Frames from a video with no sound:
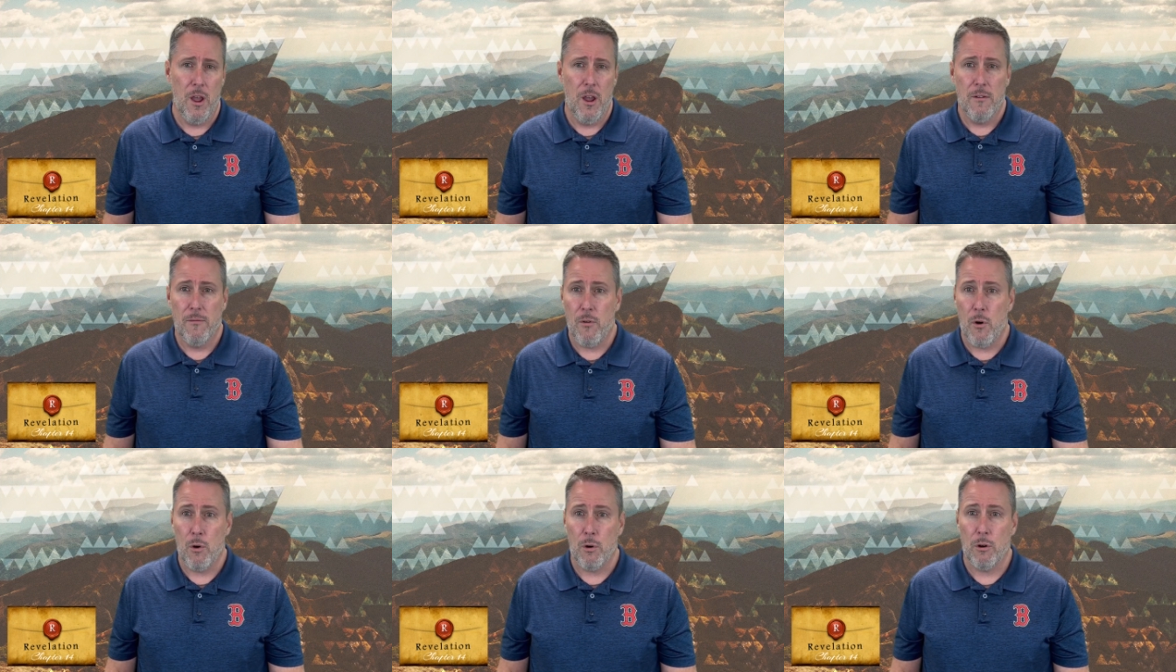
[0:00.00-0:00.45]

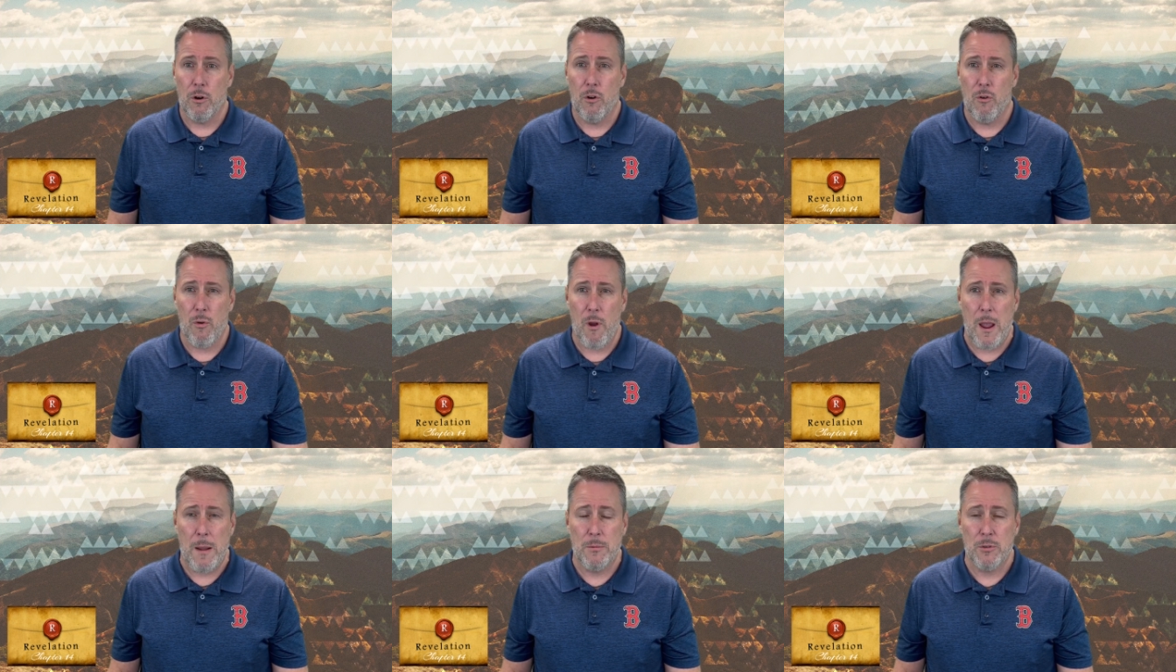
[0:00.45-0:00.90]
for her
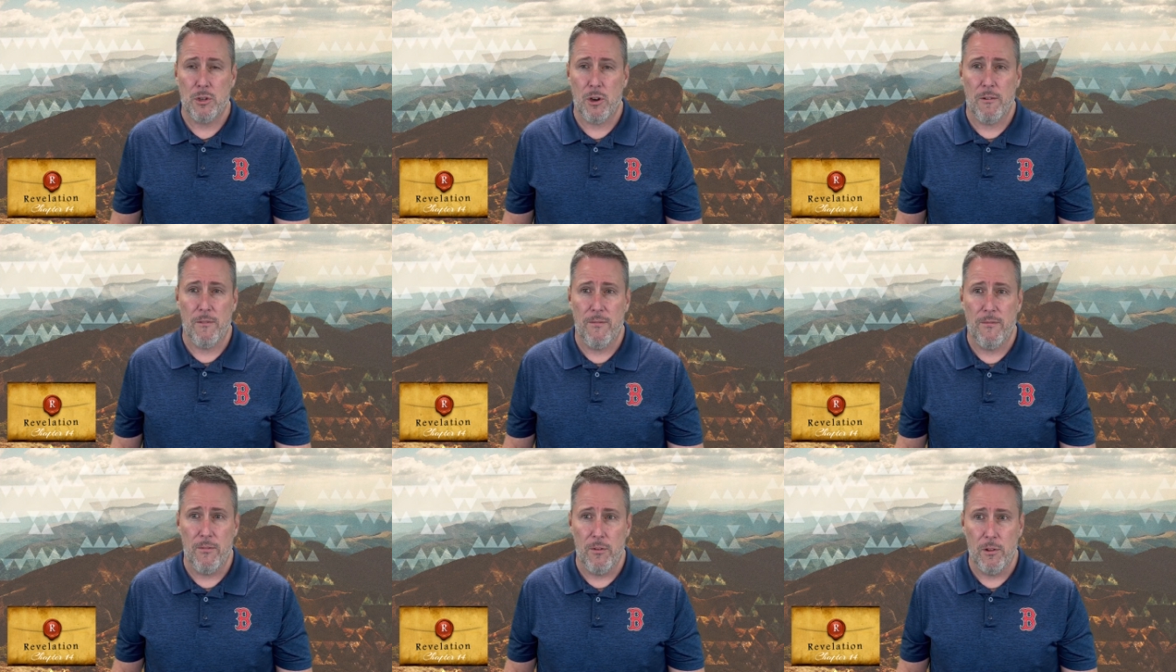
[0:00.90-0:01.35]
grapes
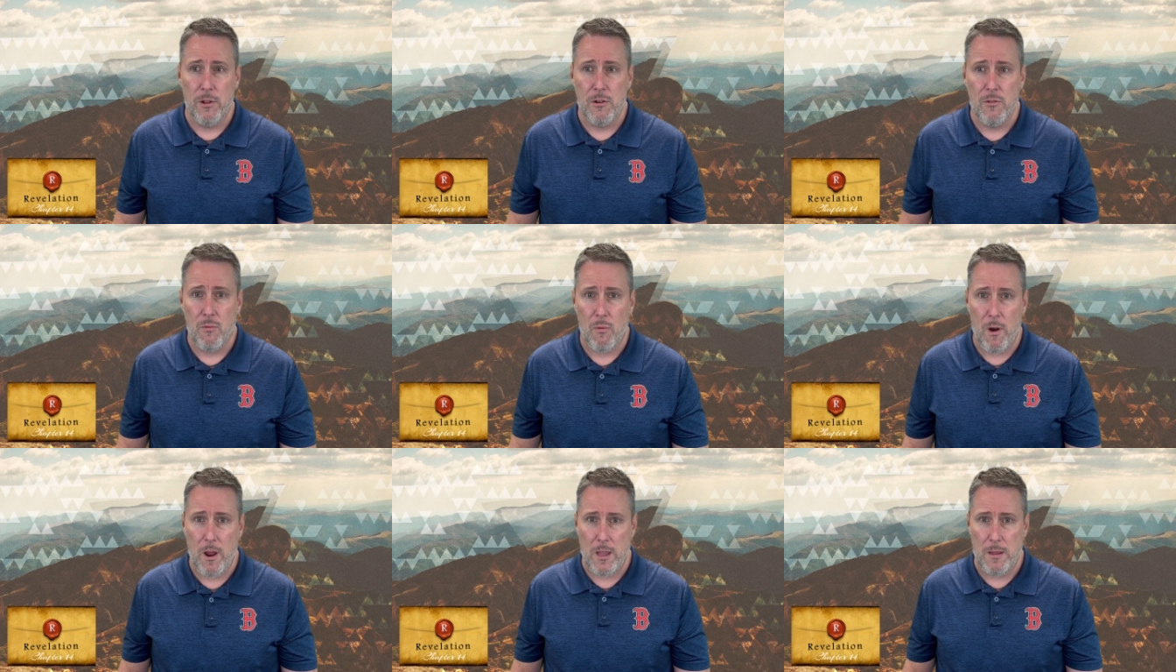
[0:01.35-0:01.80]
are fully
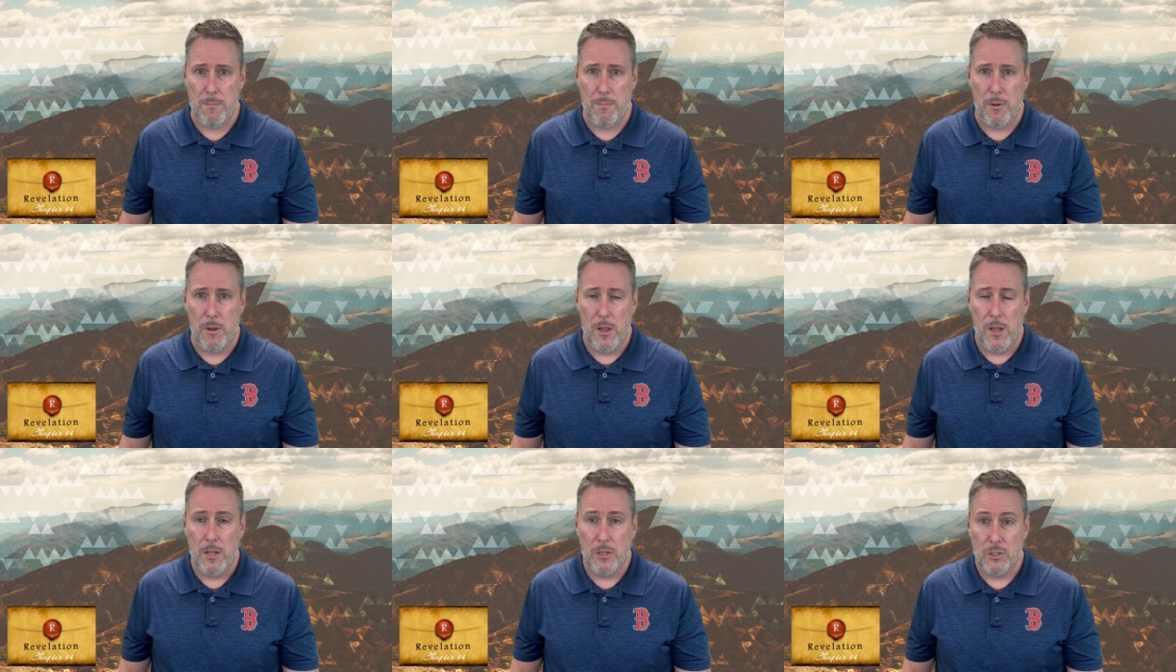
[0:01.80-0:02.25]
ripe.